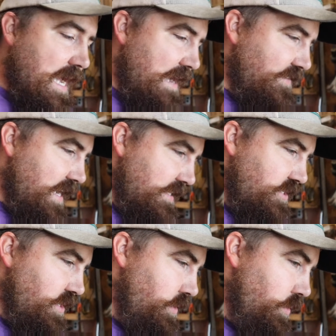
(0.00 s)
I've got
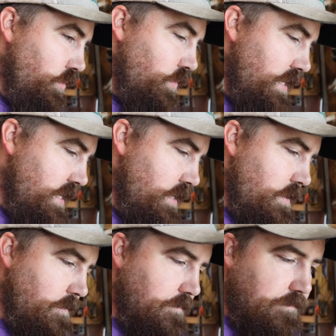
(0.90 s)

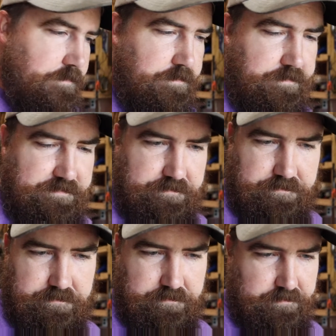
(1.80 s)
to
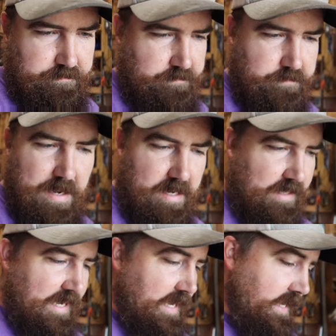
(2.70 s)
make a
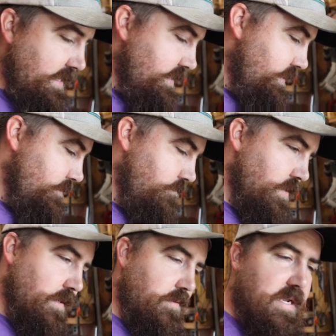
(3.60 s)
lid,
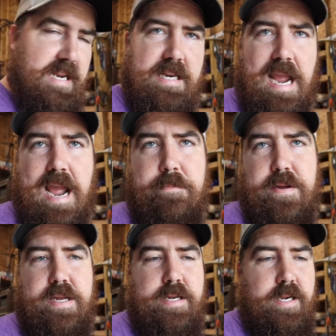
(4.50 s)
put it in, cap
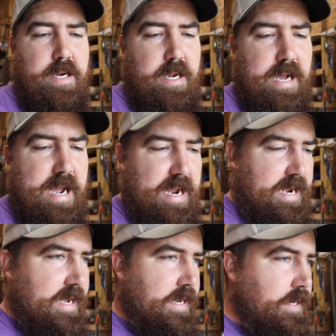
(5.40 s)
it,
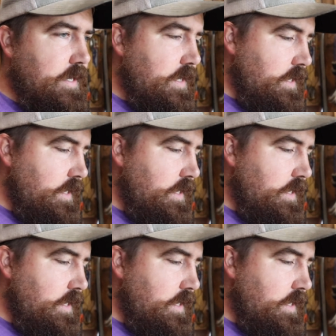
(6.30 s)
and